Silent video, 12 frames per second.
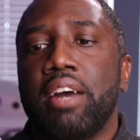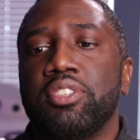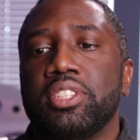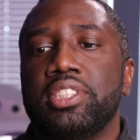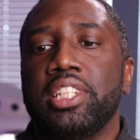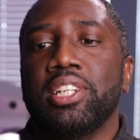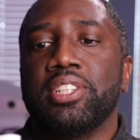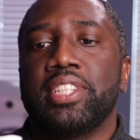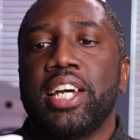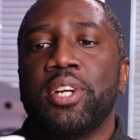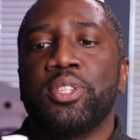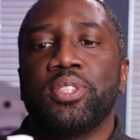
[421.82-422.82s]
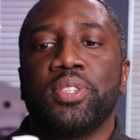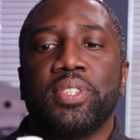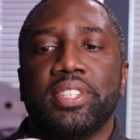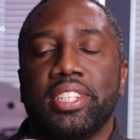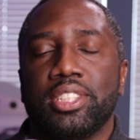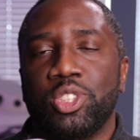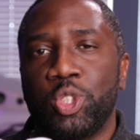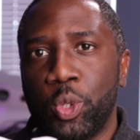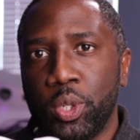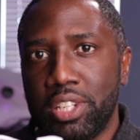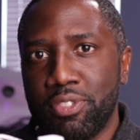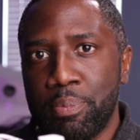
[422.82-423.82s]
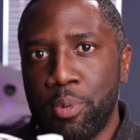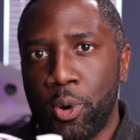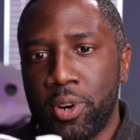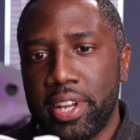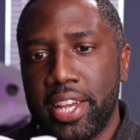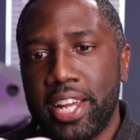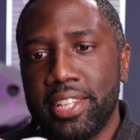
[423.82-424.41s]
have to tilt down this drone even more,